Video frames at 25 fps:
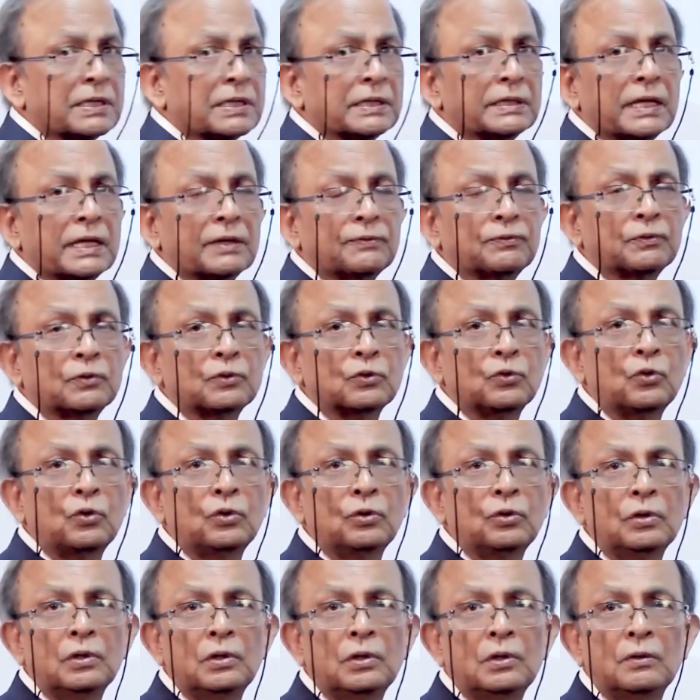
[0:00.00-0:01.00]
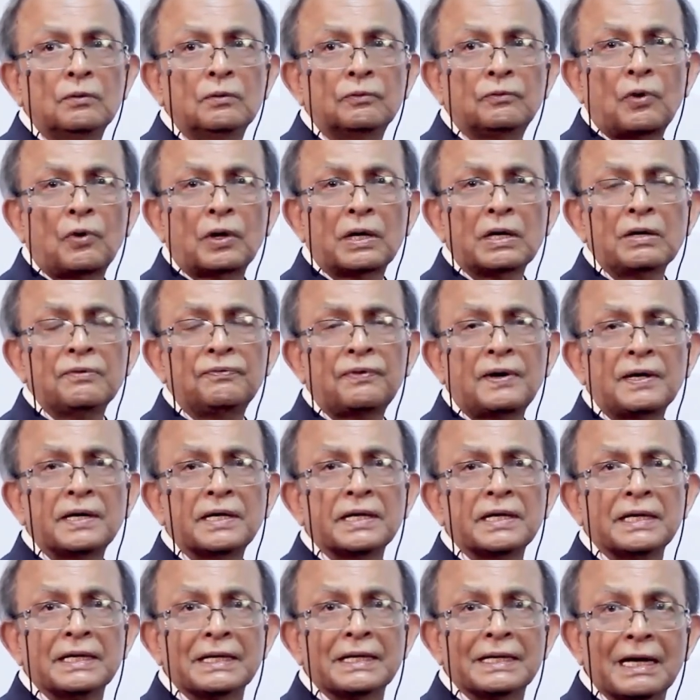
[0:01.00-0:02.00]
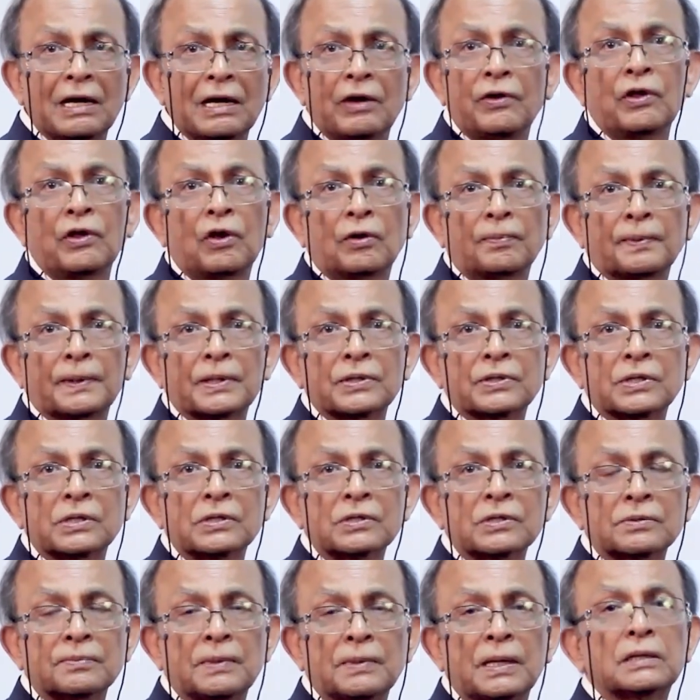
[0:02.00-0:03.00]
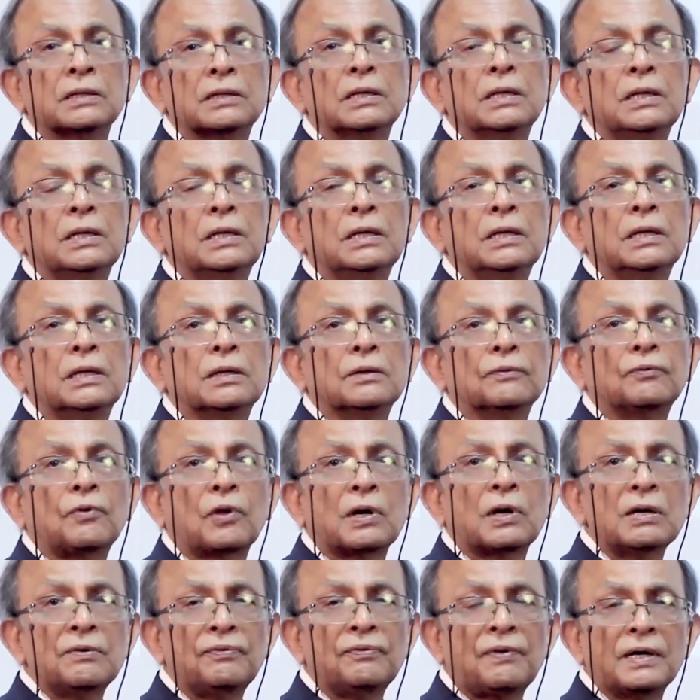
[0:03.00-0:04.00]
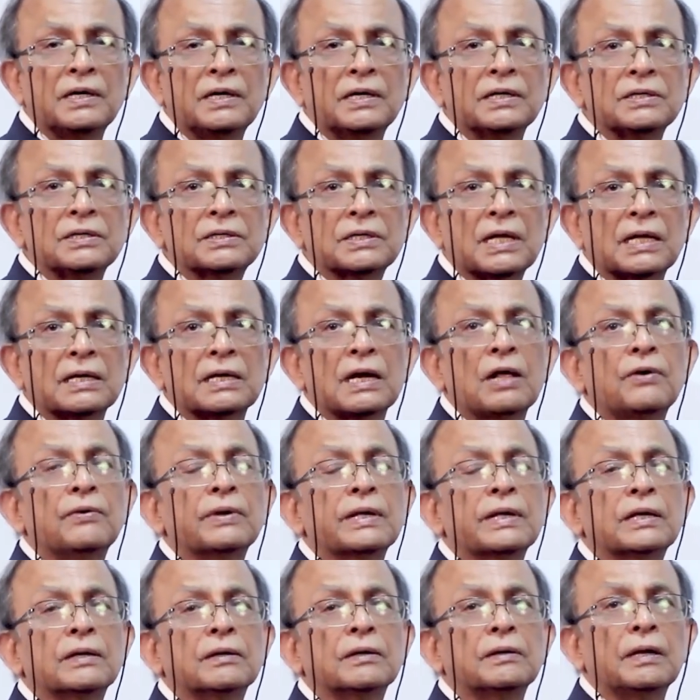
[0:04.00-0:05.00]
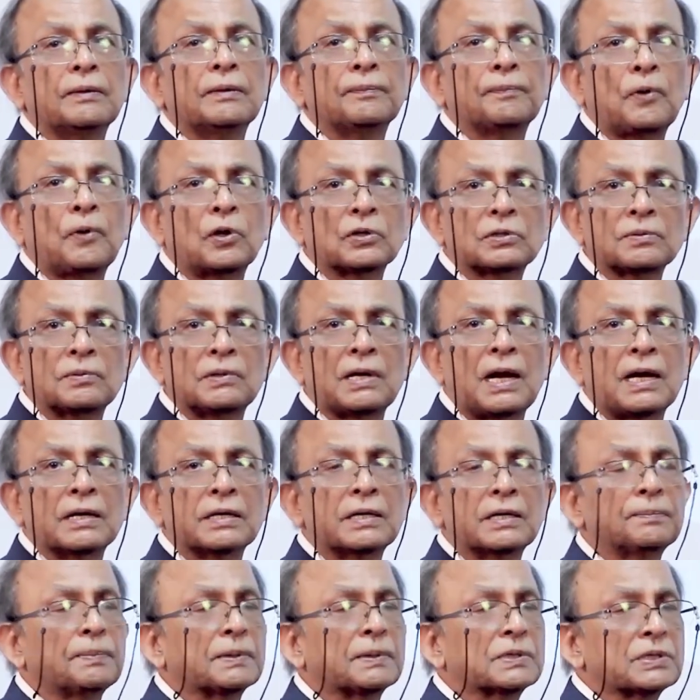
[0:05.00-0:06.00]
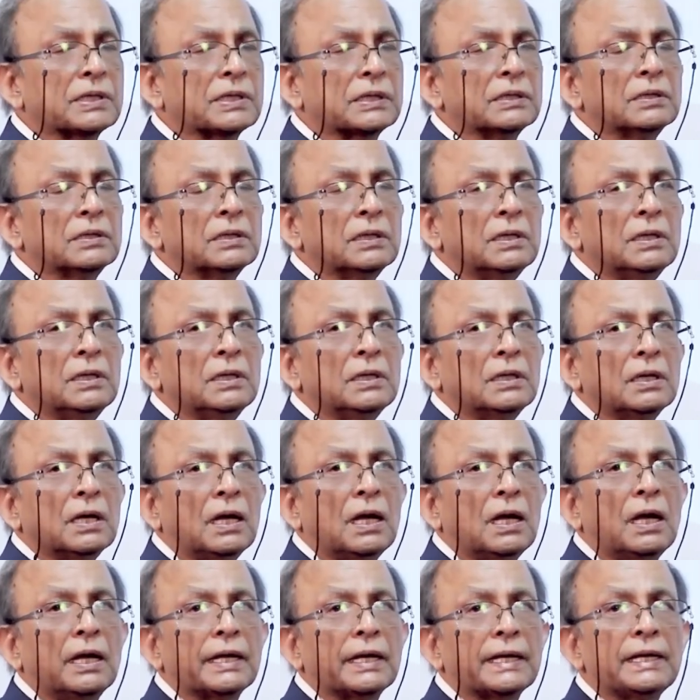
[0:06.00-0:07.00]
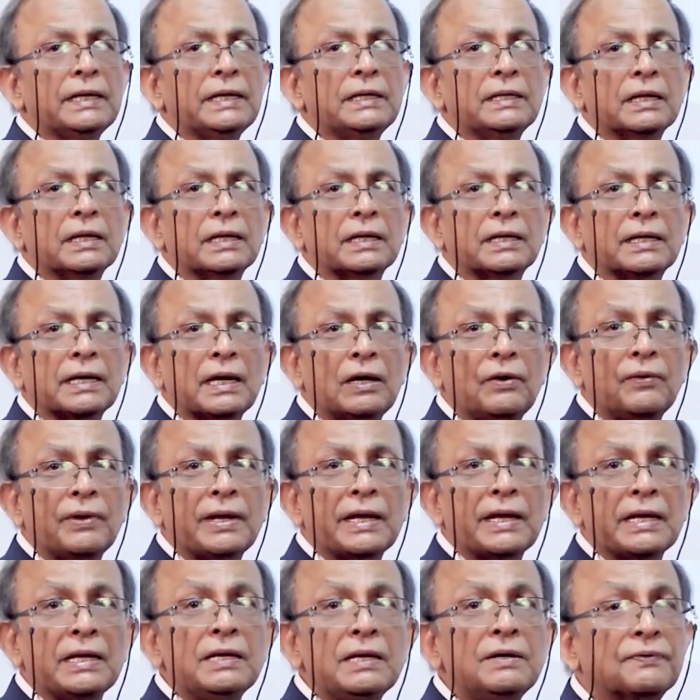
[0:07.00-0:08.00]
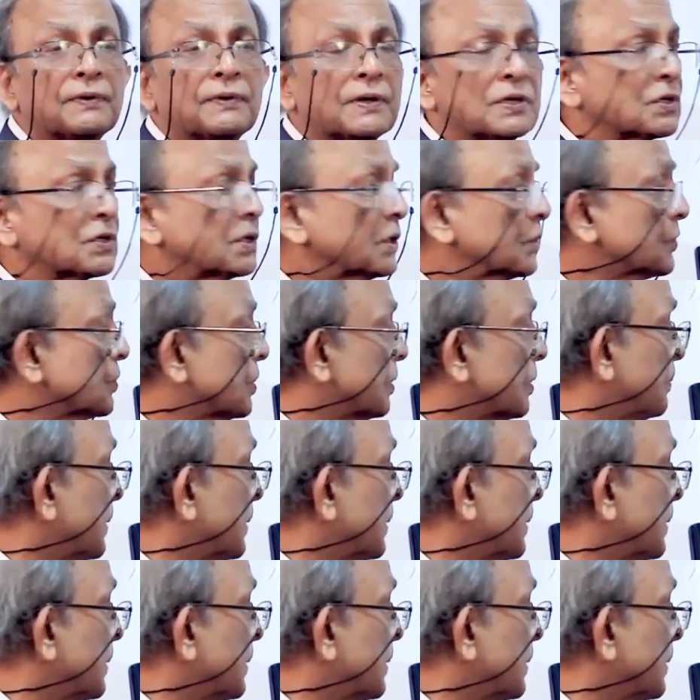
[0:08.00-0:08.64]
and therefore no foreign funding in railway operations, but foreign fundings are now possible 100% in railway infrastructure